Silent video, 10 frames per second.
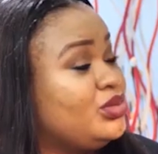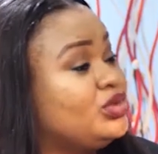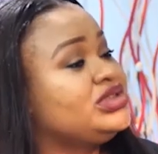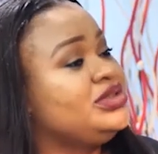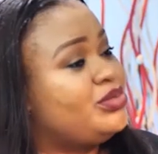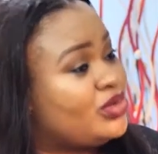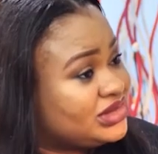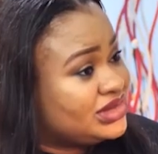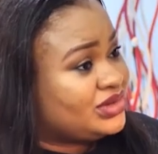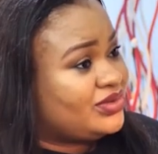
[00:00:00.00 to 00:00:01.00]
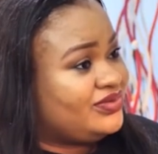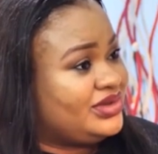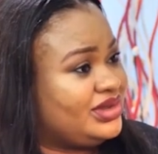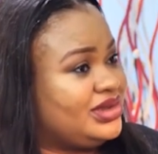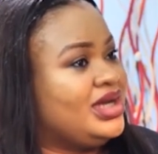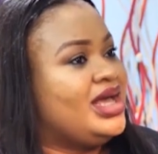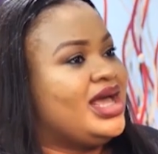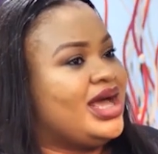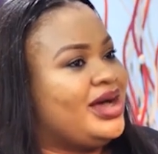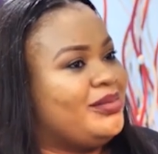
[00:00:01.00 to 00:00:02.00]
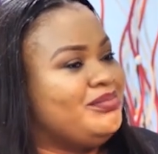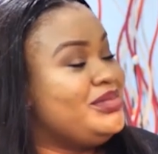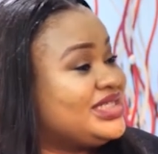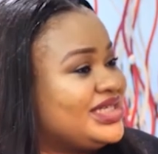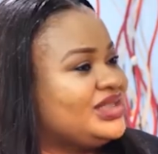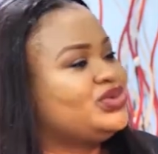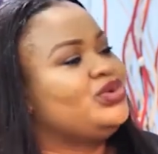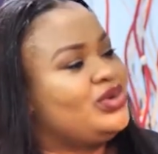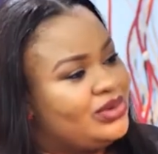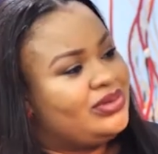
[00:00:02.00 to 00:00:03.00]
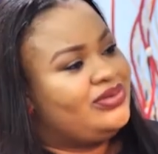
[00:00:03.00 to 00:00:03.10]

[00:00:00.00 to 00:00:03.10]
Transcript: most important of the meetings will go